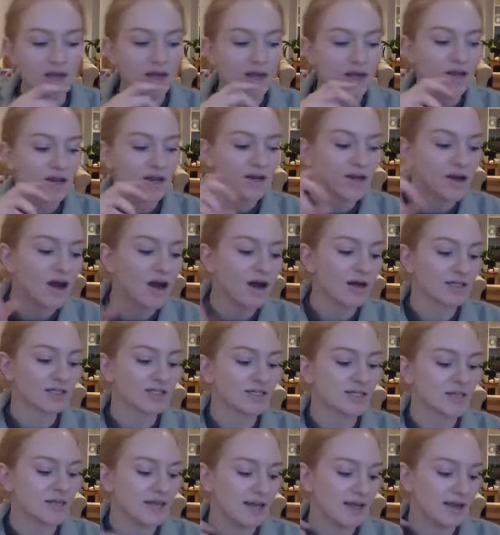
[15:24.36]

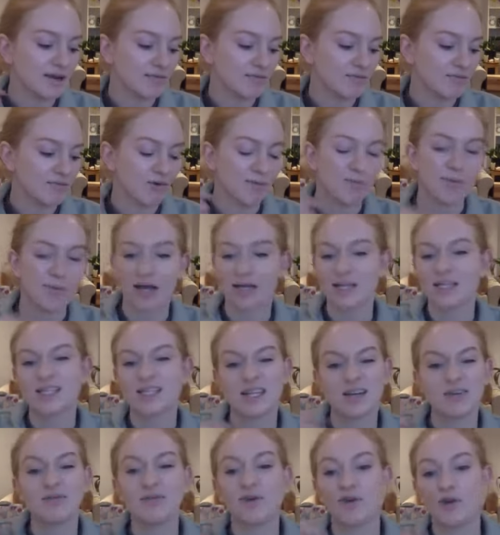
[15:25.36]
nasty,
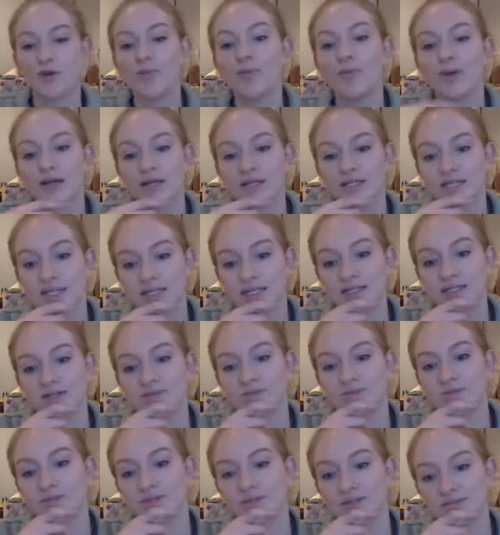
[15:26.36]
repetitive looping
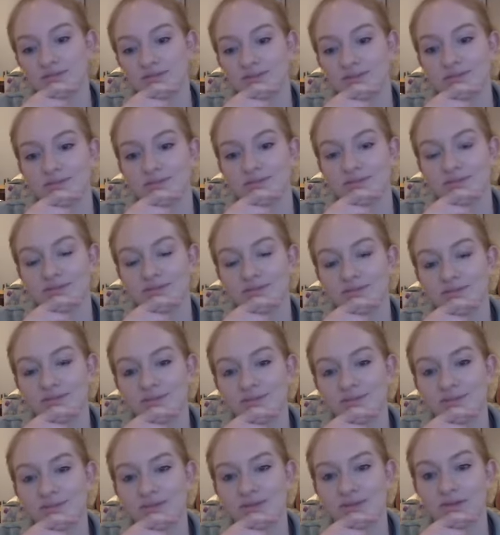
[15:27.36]
systems
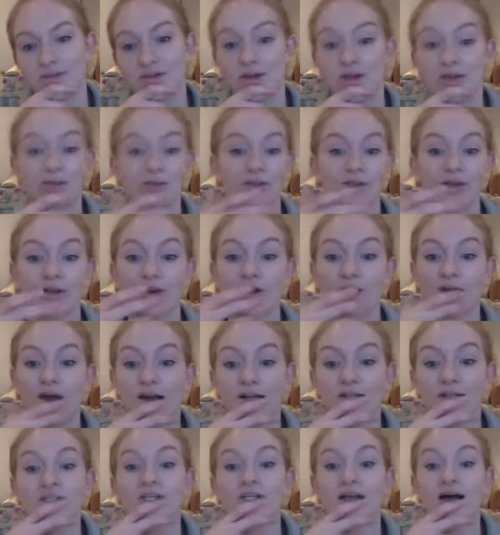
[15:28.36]
that
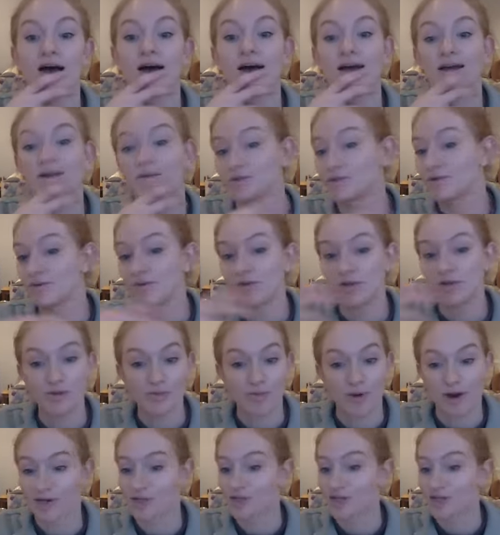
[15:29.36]
underlie
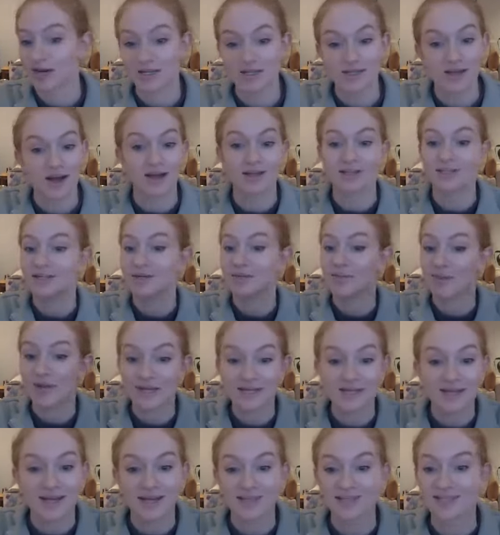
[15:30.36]
depression, anxiety,
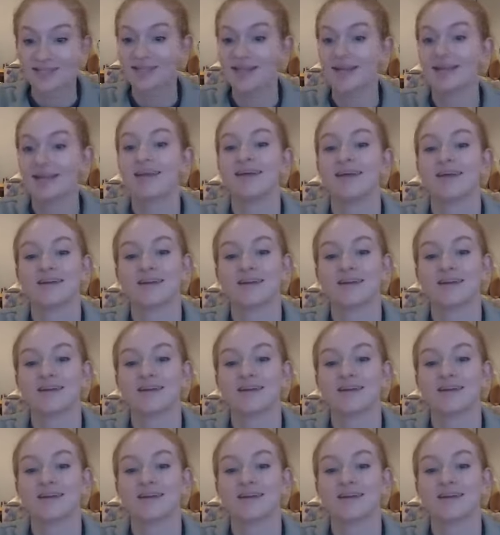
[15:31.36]
PTSD.